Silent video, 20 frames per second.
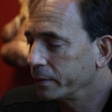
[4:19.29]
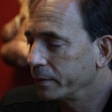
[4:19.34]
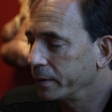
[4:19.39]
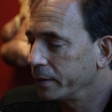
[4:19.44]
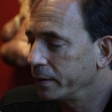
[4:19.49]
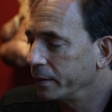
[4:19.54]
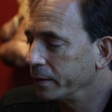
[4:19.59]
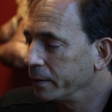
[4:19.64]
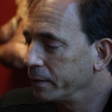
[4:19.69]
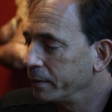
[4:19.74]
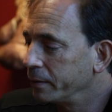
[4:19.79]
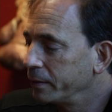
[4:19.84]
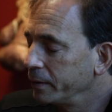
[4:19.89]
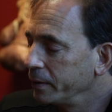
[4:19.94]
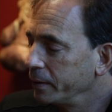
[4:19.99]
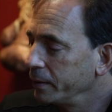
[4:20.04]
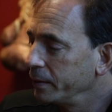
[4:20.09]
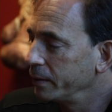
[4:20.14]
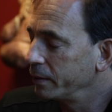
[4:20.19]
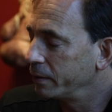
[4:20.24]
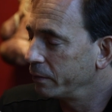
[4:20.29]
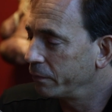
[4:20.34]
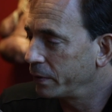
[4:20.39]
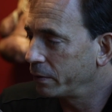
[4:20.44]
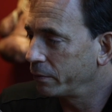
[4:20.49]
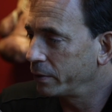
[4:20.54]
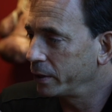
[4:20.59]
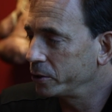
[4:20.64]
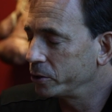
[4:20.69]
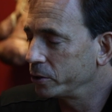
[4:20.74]
And the
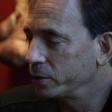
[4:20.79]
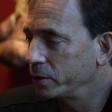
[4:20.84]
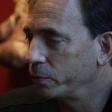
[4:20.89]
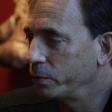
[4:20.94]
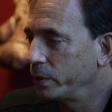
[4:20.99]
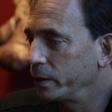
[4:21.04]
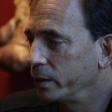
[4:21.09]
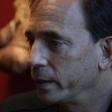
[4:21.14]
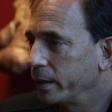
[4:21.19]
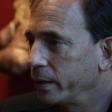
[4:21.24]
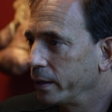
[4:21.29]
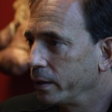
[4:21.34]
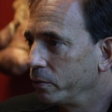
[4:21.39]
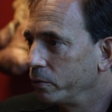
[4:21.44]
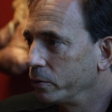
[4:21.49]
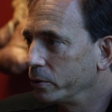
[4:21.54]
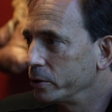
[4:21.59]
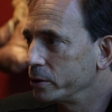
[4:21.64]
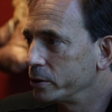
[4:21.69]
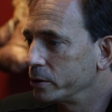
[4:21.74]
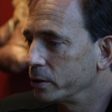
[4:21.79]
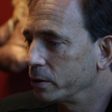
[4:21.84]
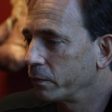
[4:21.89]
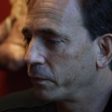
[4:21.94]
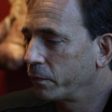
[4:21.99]
foundation that we laid was uh,